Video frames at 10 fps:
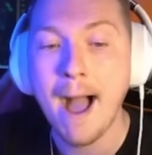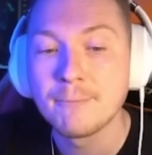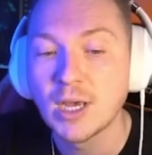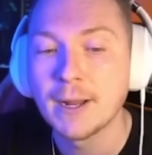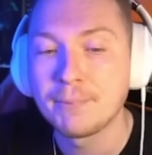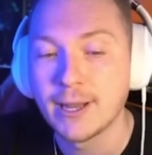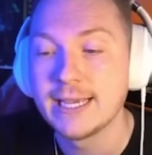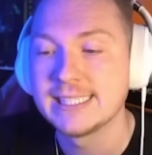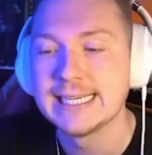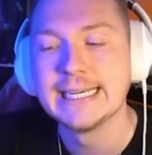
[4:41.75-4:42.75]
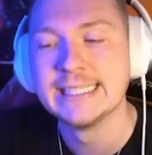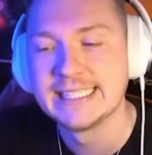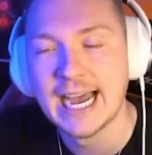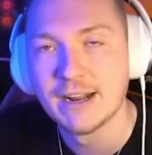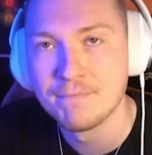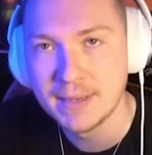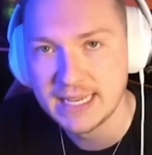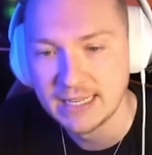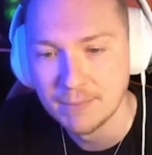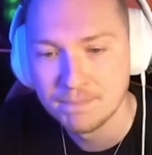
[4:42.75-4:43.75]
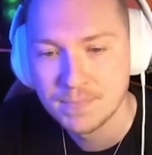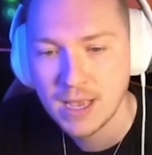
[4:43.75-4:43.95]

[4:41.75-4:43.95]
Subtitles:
I'm going to place it inside of medium.